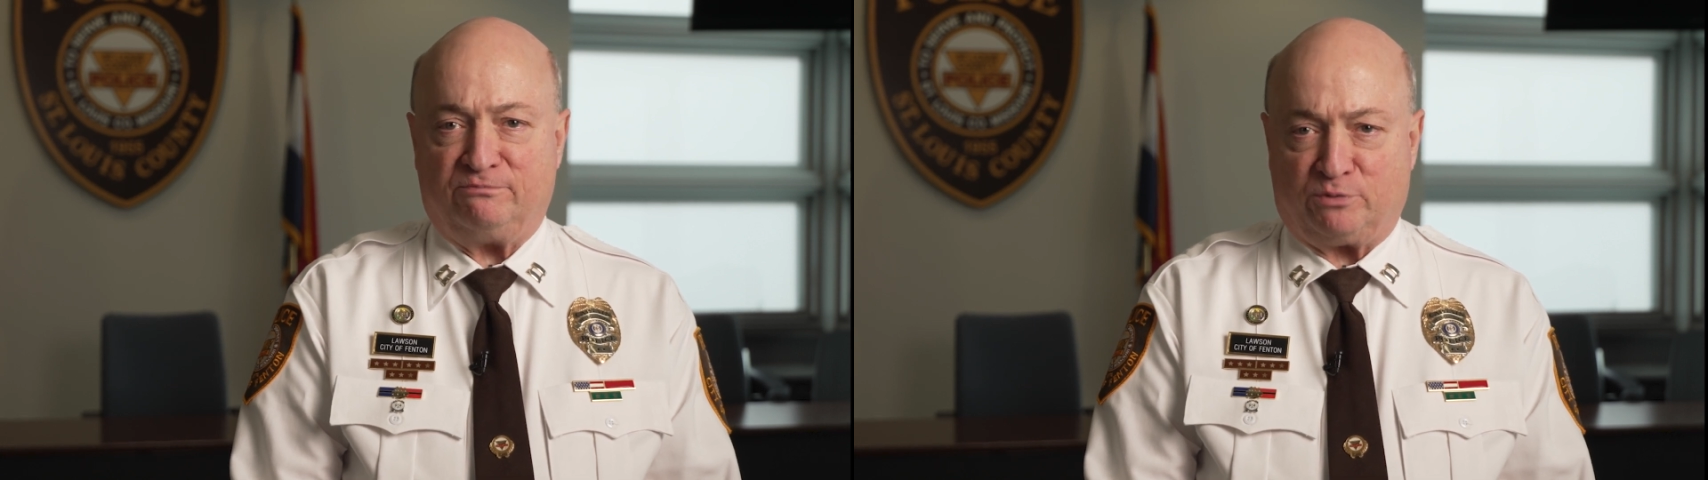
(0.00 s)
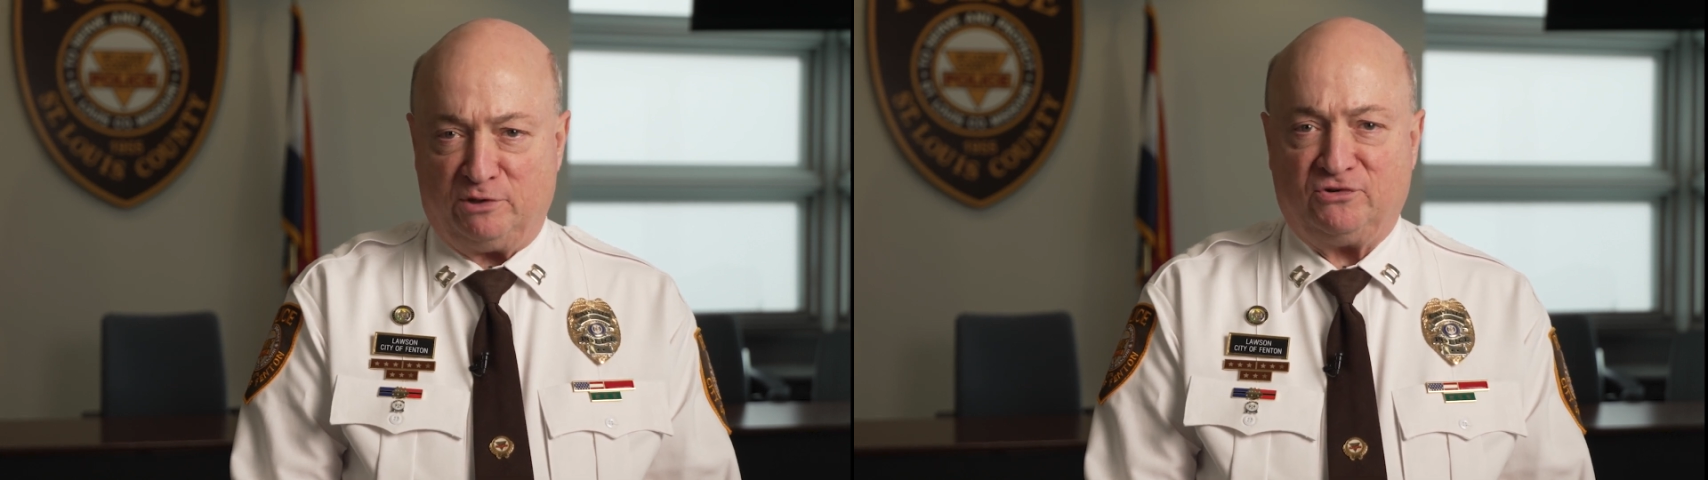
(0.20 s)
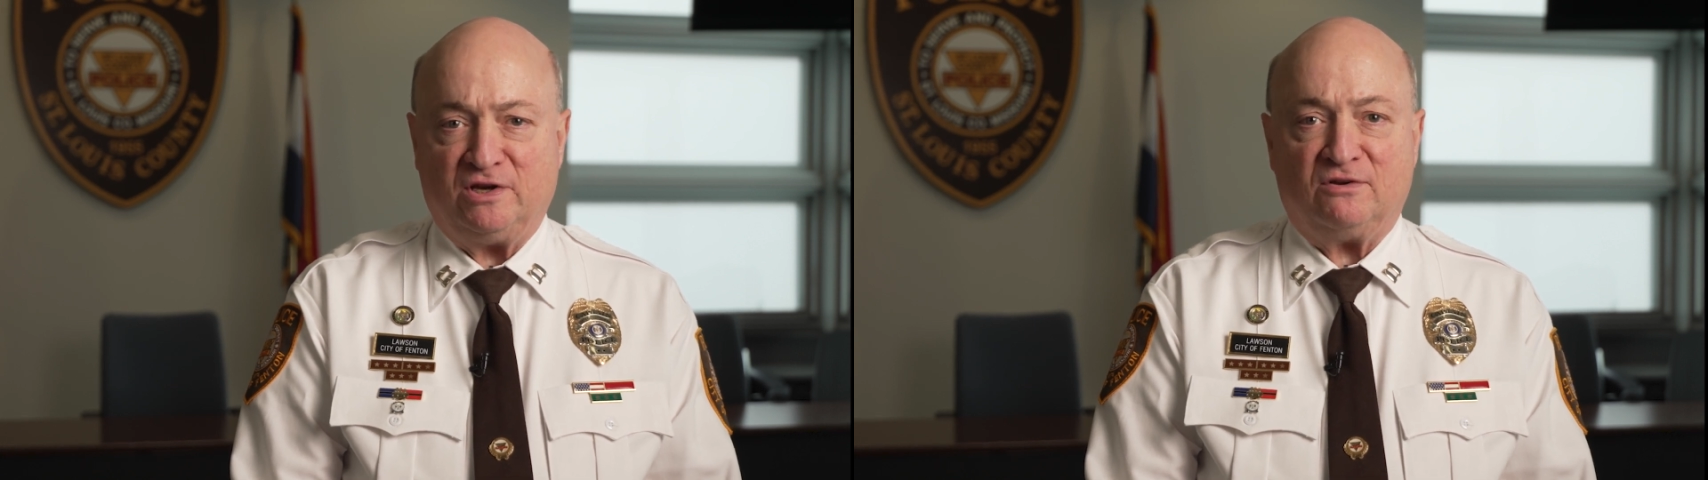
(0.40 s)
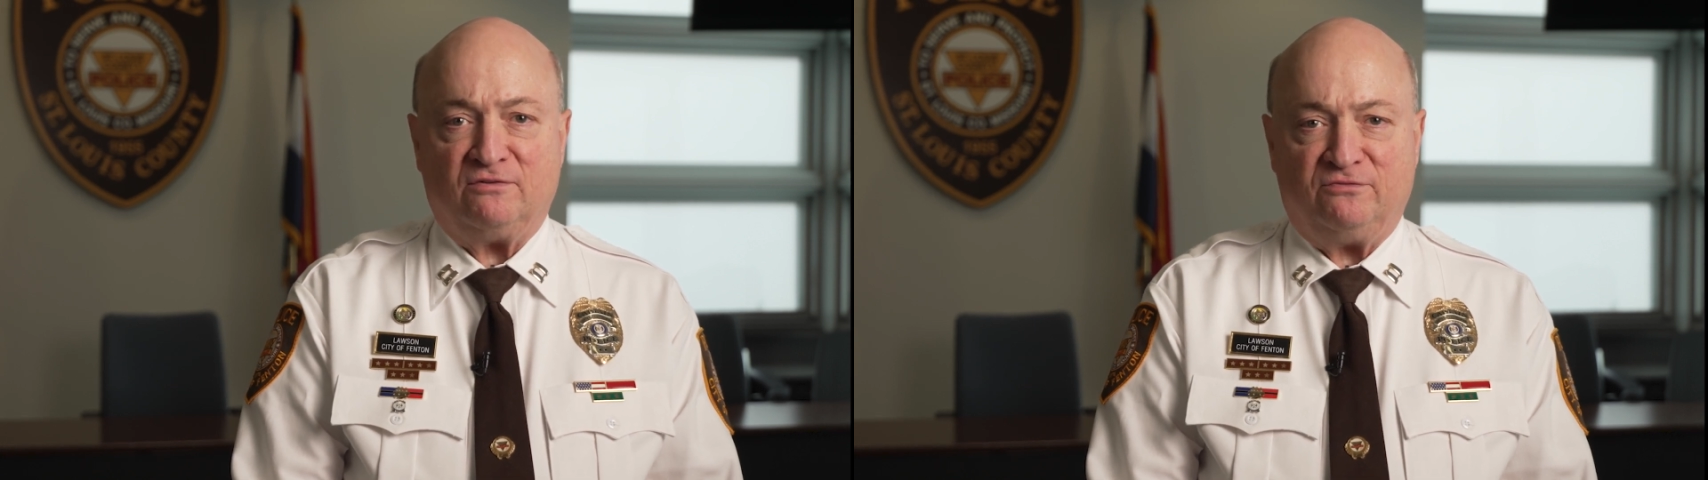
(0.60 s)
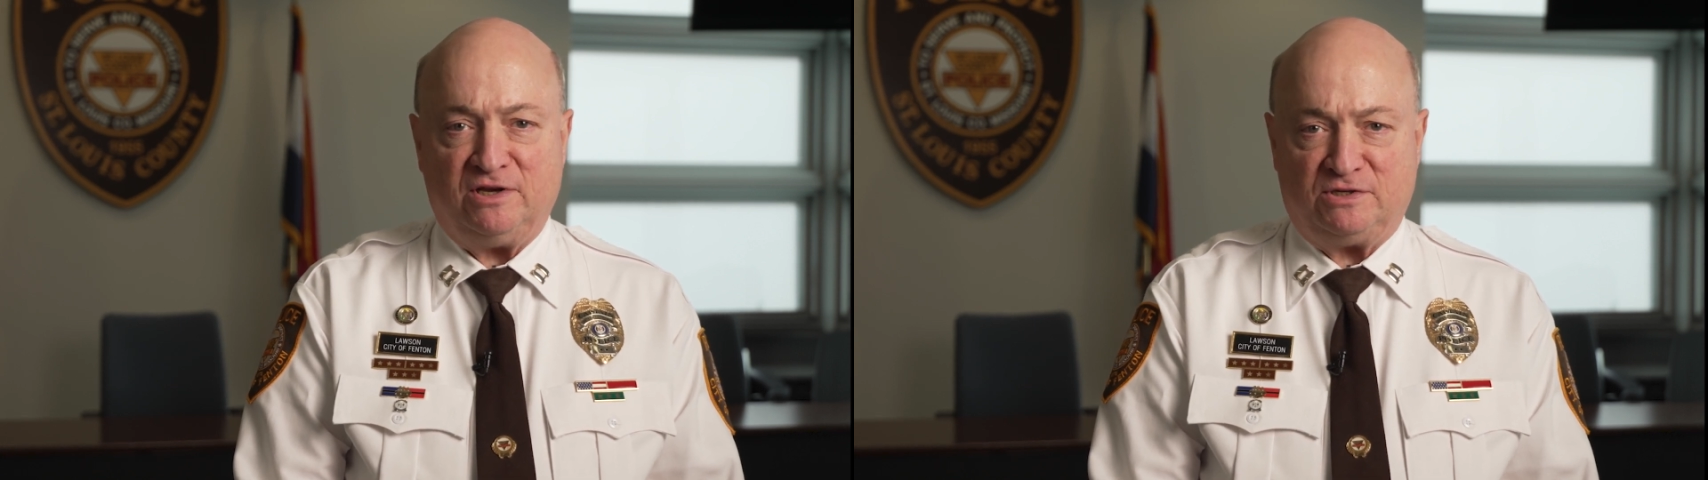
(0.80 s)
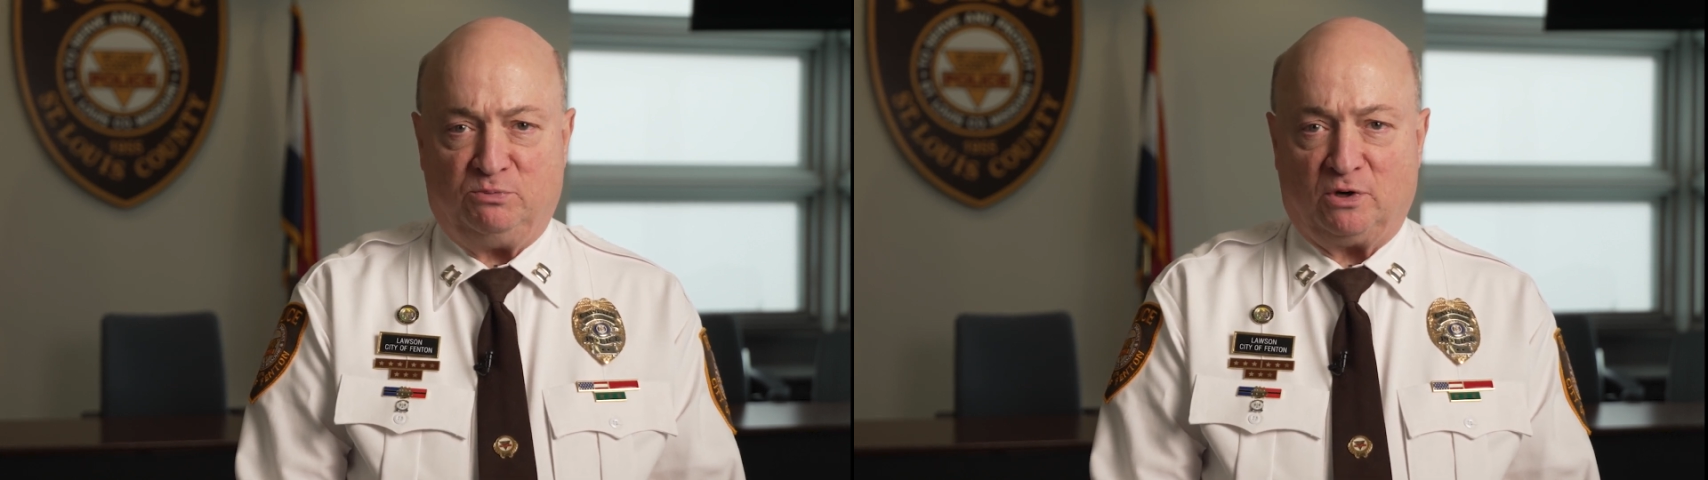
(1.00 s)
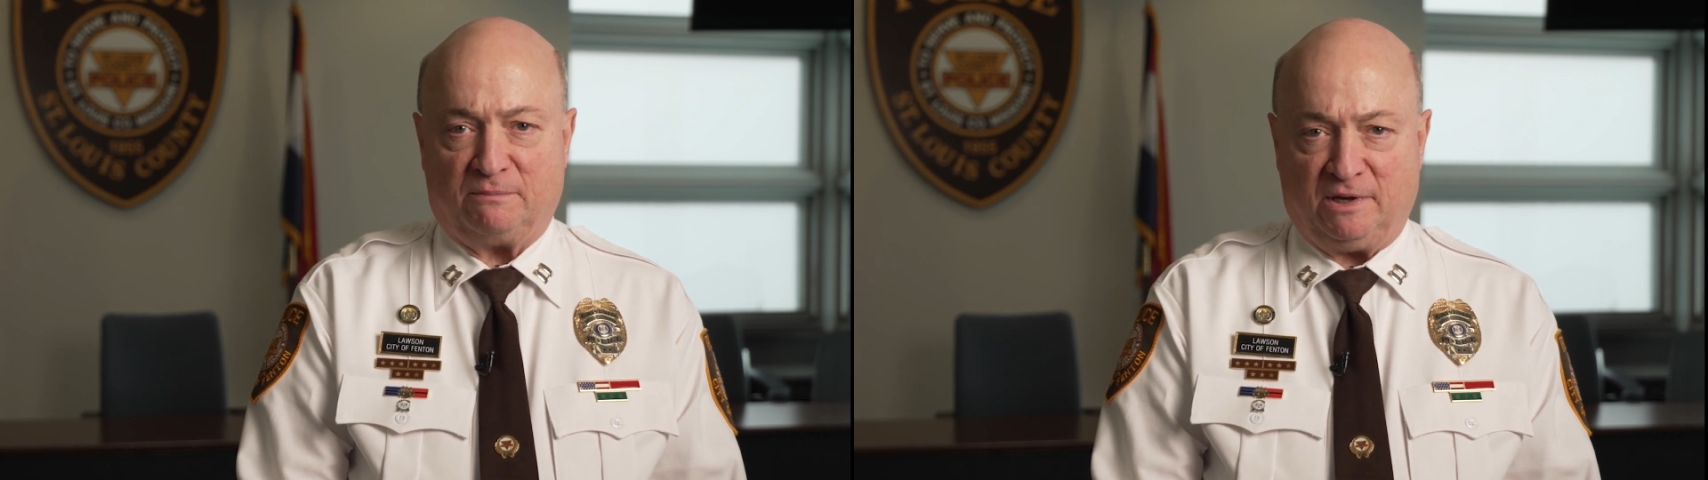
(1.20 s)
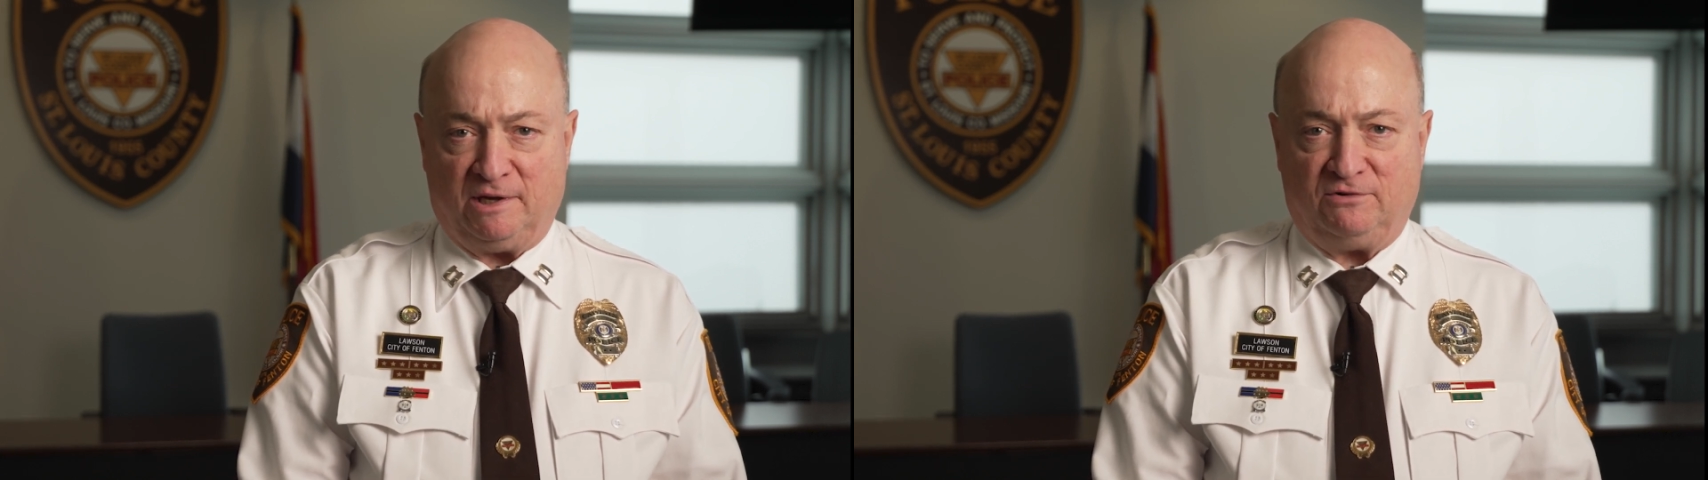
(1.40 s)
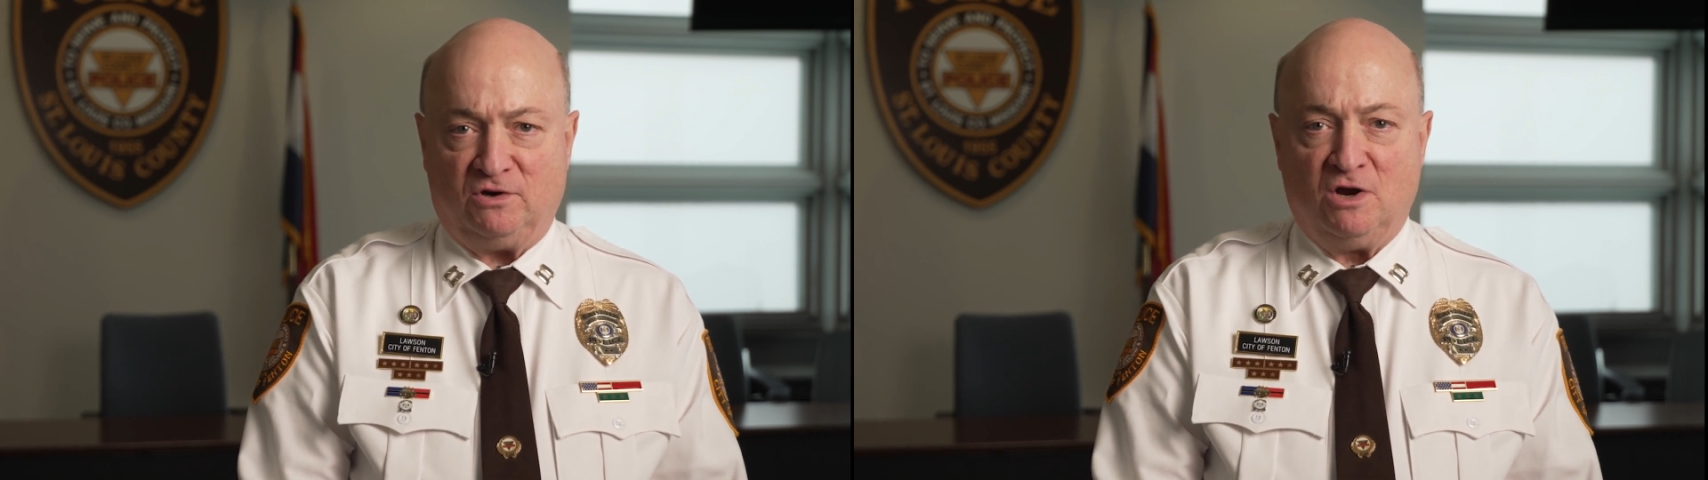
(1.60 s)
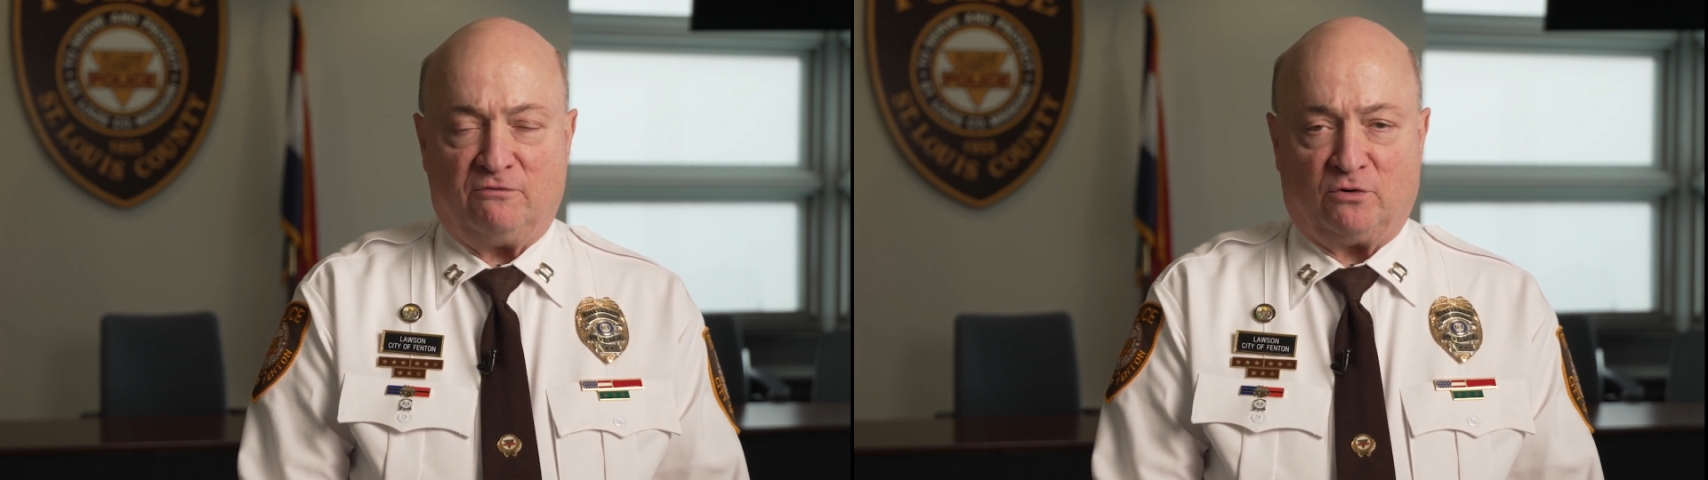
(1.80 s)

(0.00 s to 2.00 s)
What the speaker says: precinct Facebook page